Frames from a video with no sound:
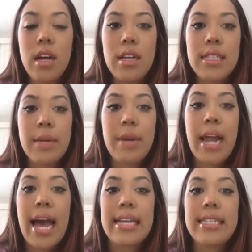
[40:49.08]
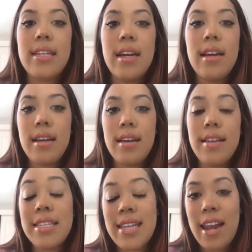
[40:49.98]
Someone asked,
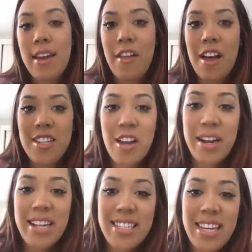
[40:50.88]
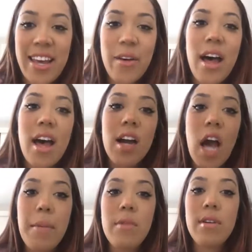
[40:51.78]
this is kind of long, so I'll read it to you. A
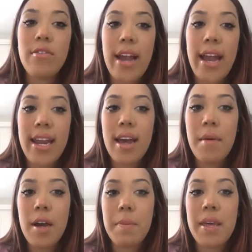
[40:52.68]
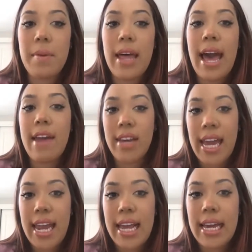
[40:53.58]
common refrain among people
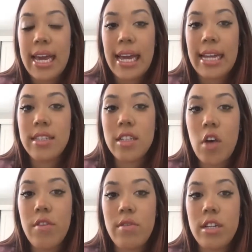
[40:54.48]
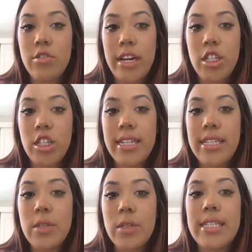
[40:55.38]
advocating against COVID
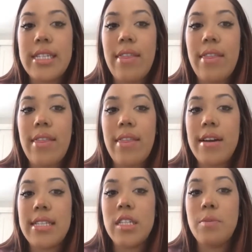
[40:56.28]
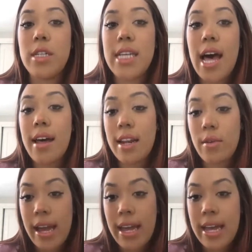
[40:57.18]
restrictions was that the virus's mortality
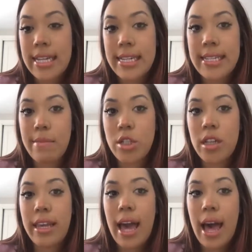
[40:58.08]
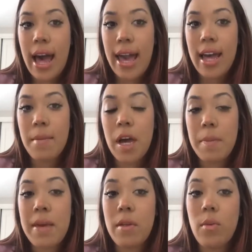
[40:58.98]
rate is exceptionally high among
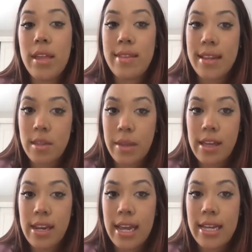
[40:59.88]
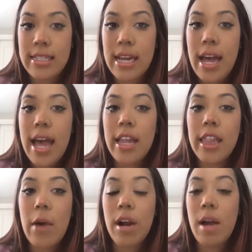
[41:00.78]
people with disabilities and
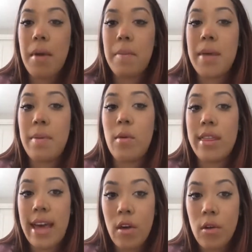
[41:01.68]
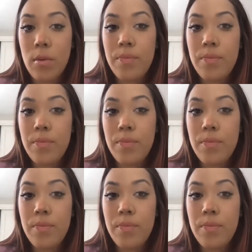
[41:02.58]
lower among people without.